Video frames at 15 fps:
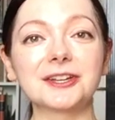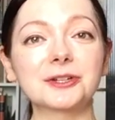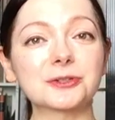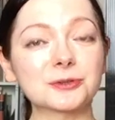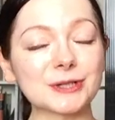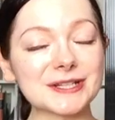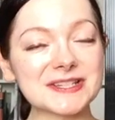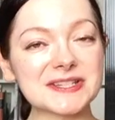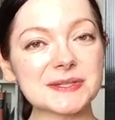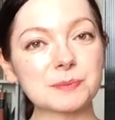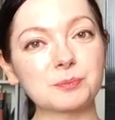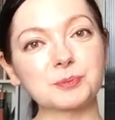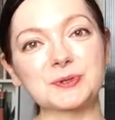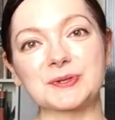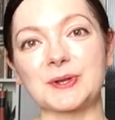
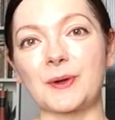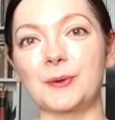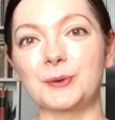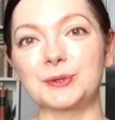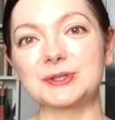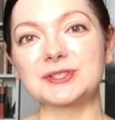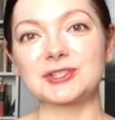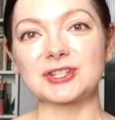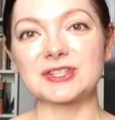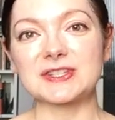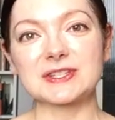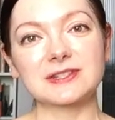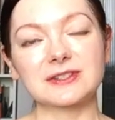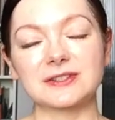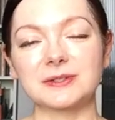crisp, so it
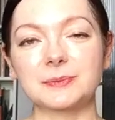just